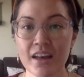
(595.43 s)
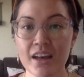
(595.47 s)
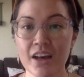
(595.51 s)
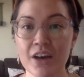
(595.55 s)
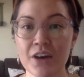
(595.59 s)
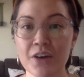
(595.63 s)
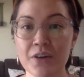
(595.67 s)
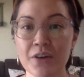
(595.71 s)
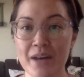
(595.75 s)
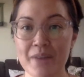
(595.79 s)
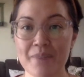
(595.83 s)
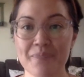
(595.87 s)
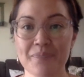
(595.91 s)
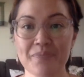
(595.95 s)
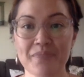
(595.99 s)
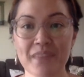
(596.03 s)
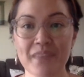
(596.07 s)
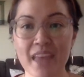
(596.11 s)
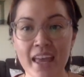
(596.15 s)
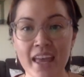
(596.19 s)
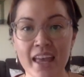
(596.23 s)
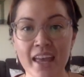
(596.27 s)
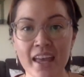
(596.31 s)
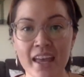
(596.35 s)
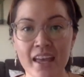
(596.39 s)
Okay.
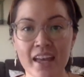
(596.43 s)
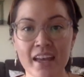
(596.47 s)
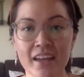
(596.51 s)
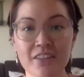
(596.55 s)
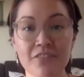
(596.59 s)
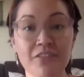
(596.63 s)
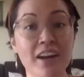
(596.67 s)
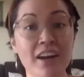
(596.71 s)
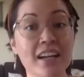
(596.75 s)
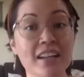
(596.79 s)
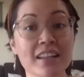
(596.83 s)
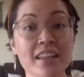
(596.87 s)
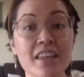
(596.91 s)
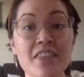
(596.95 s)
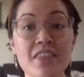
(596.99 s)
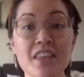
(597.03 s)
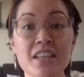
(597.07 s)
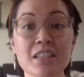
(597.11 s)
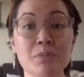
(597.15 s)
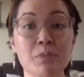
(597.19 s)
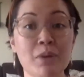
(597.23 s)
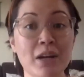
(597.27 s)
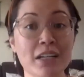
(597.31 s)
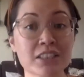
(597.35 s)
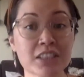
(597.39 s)
And finally,
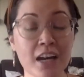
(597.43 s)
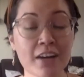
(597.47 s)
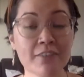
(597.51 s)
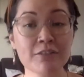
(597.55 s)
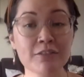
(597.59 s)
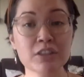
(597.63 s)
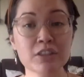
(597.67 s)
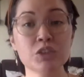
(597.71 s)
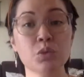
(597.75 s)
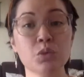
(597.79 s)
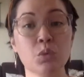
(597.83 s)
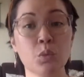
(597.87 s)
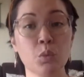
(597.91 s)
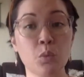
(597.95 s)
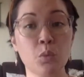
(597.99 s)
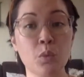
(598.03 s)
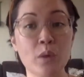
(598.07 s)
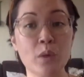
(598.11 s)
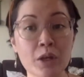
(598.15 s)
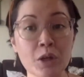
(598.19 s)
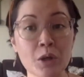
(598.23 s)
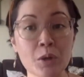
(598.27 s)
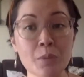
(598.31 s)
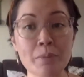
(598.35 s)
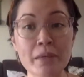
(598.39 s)
this press conference
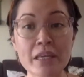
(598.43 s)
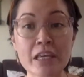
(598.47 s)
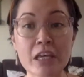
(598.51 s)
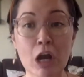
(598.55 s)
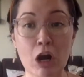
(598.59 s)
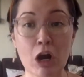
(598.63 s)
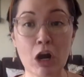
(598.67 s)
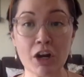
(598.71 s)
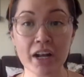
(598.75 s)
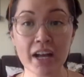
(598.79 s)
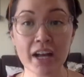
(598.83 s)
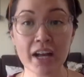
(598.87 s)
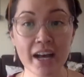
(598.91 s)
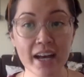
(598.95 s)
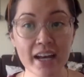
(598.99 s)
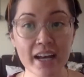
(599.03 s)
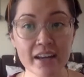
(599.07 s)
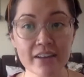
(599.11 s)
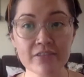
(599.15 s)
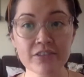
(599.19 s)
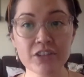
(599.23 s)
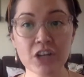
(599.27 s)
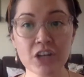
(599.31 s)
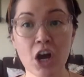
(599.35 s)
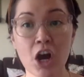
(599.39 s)
will be
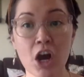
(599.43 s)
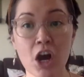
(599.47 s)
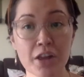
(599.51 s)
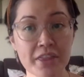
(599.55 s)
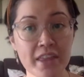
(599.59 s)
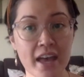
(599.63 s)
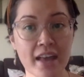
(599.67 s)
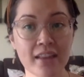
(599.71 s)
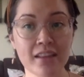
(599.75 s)
archived on the